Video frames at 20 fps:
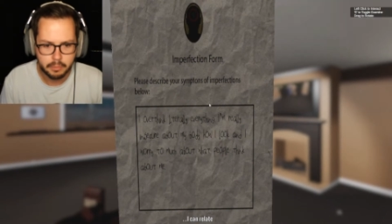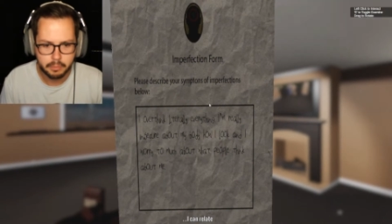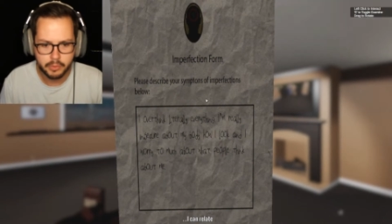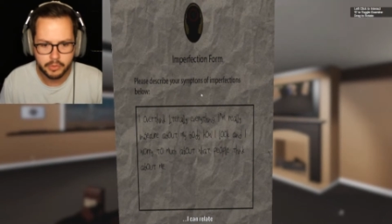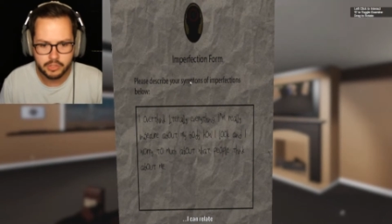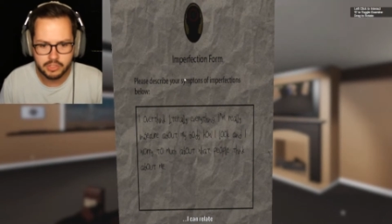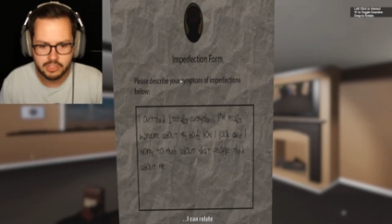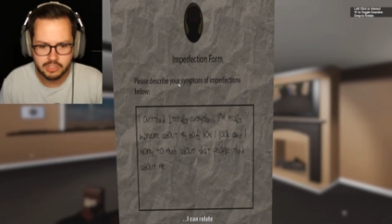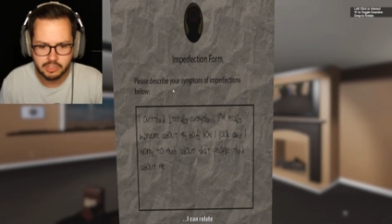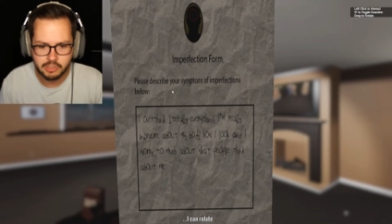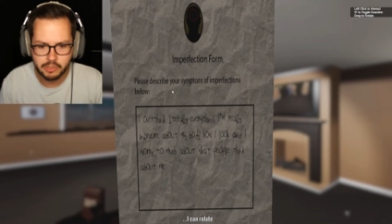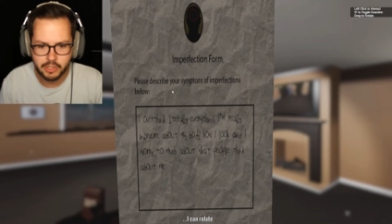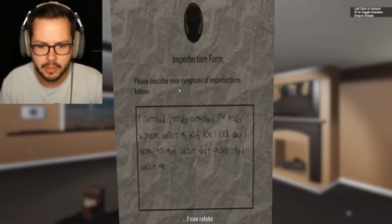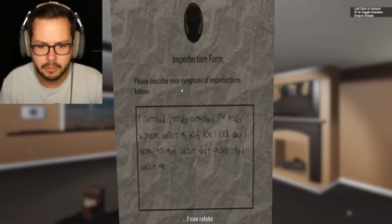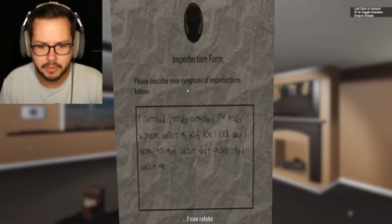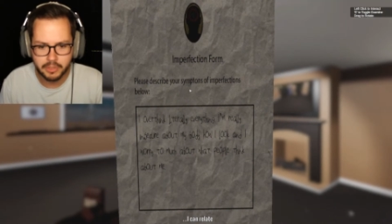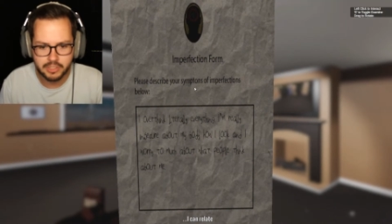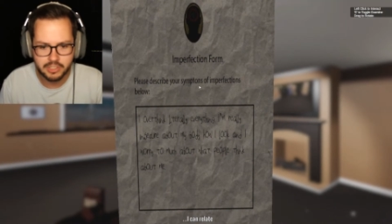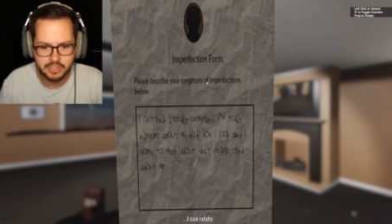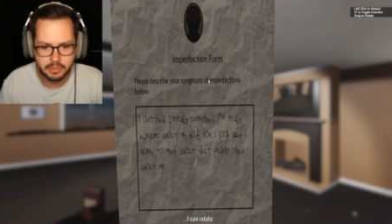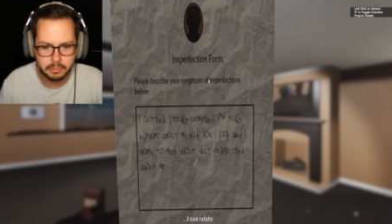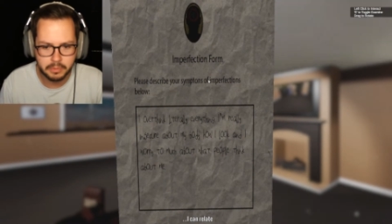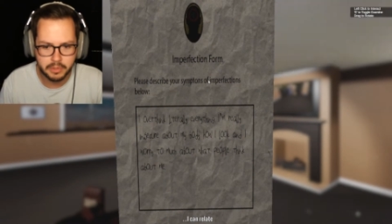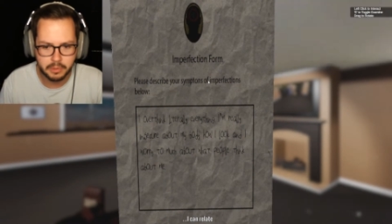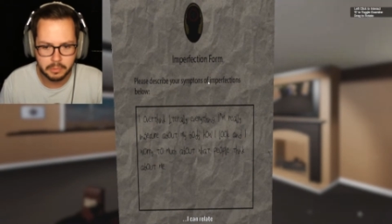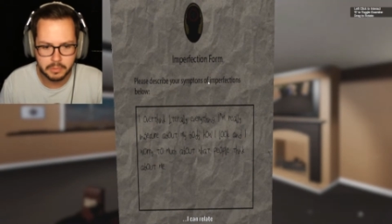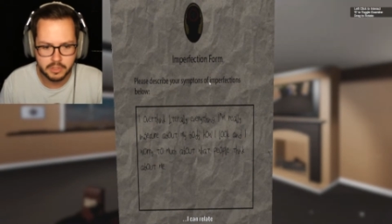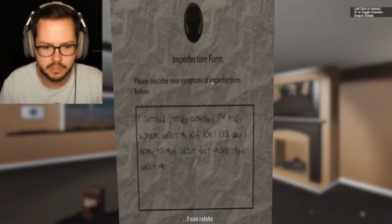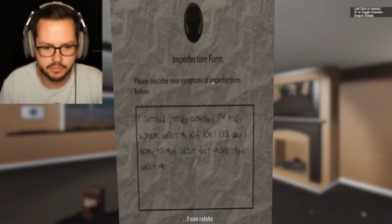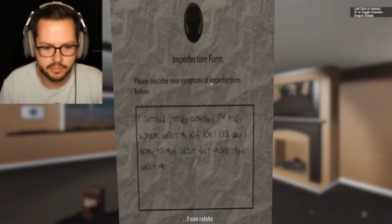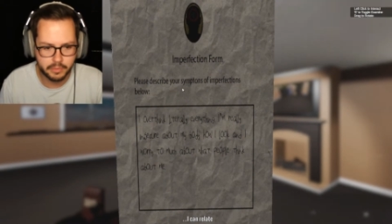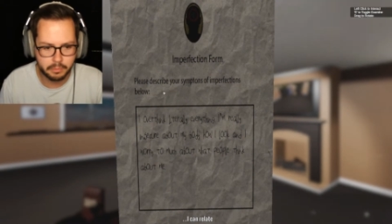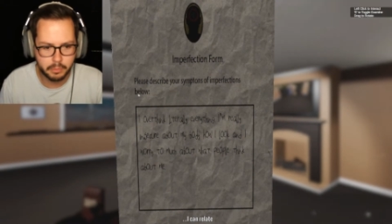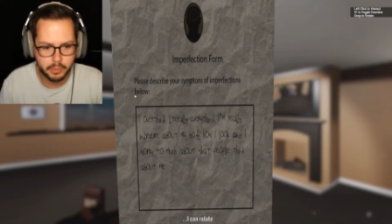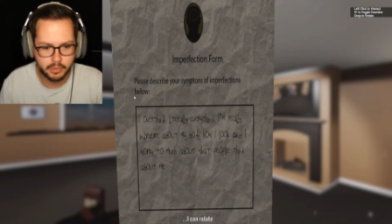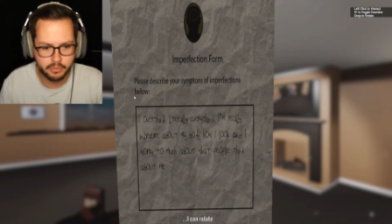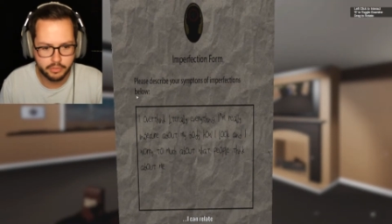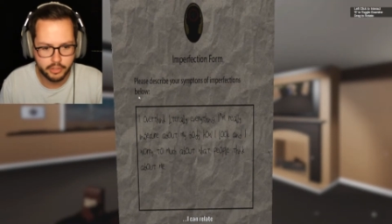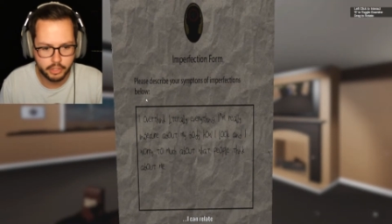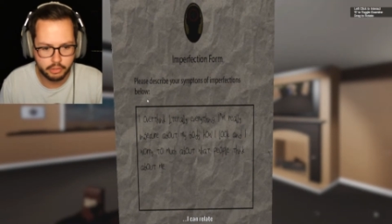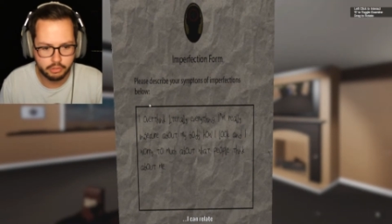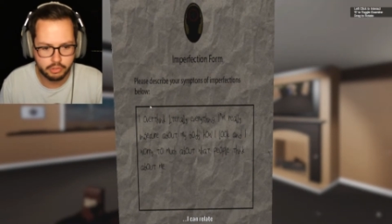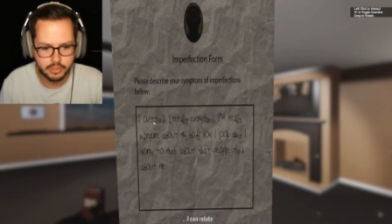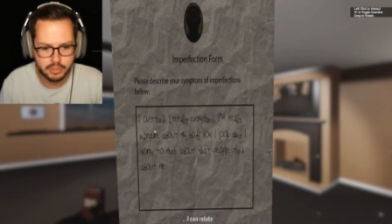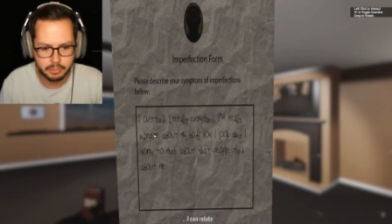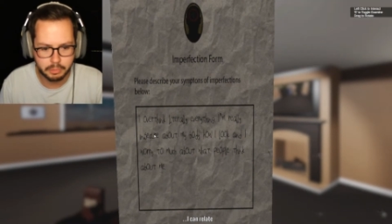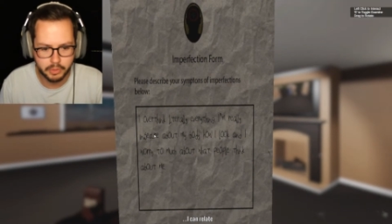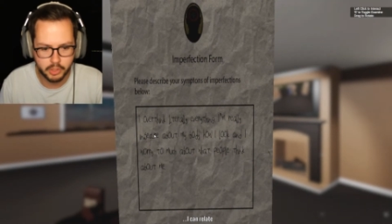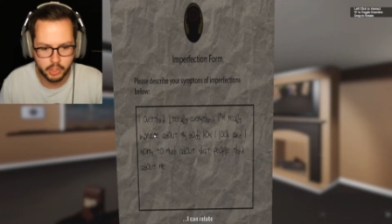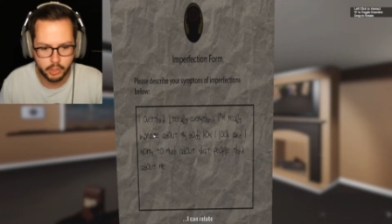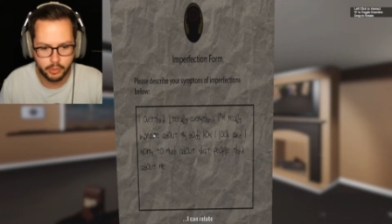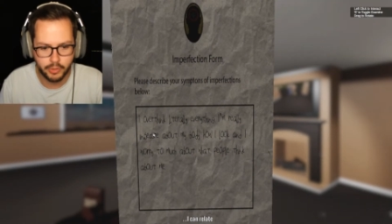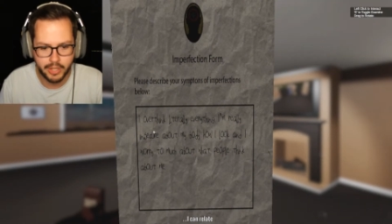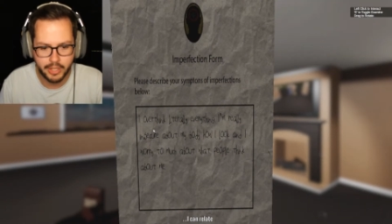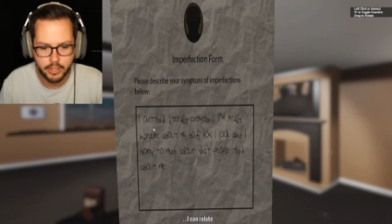Please describe your symptoms of imperfections below.